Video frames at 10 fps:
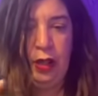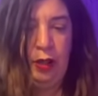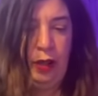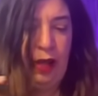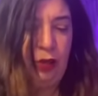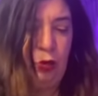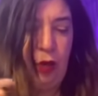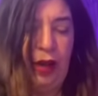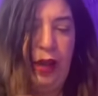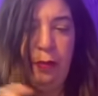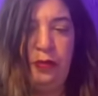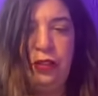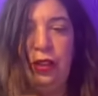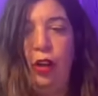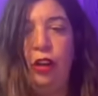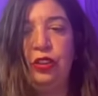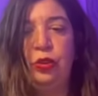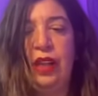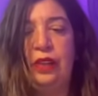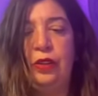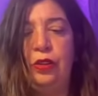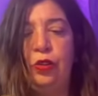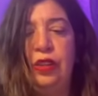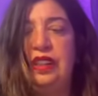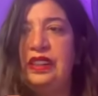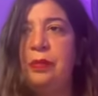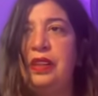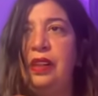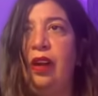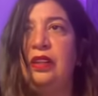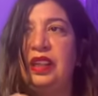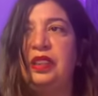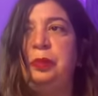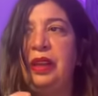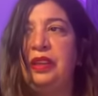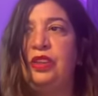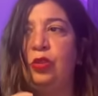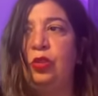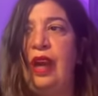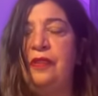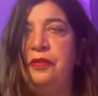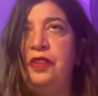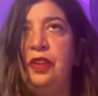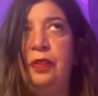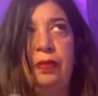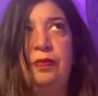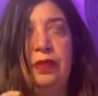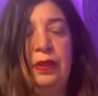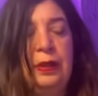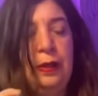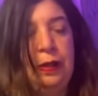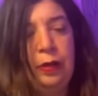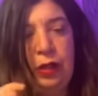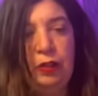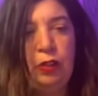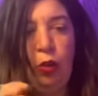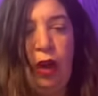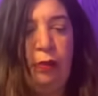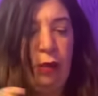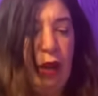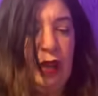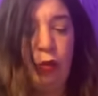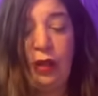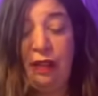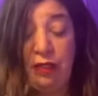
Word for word: I do. I am feeling also that there is something unexpected. So I feel, even though I'm not, I don't have the